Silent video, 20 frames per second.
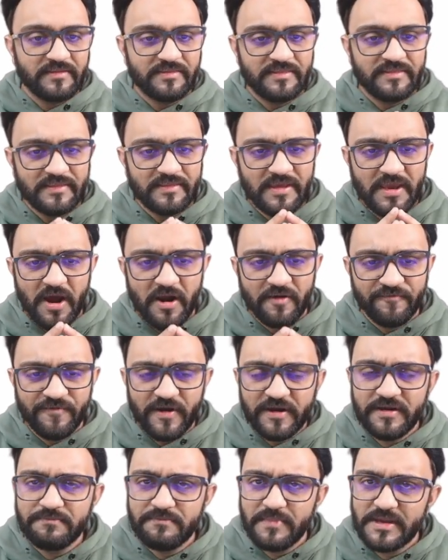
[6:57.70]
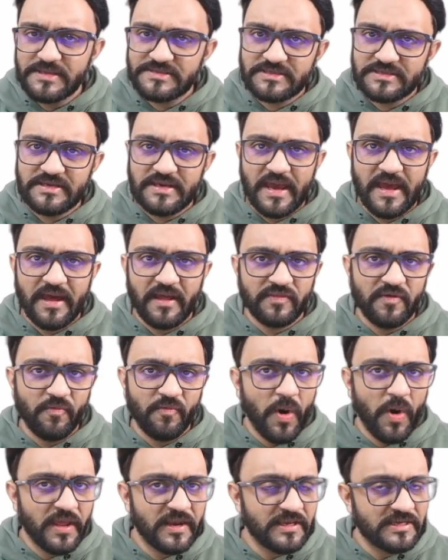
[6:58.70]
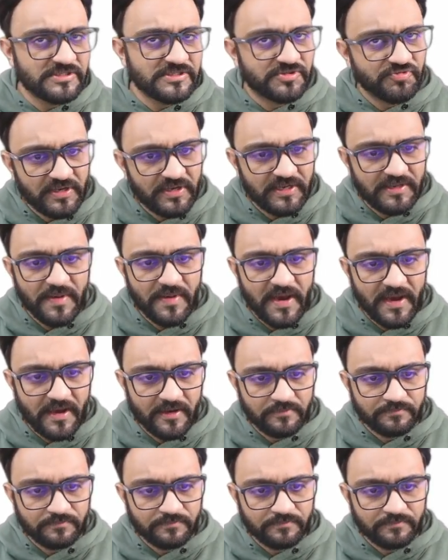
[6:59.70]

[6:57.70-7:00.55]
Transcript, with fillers: they are very messy and the wiring is really bad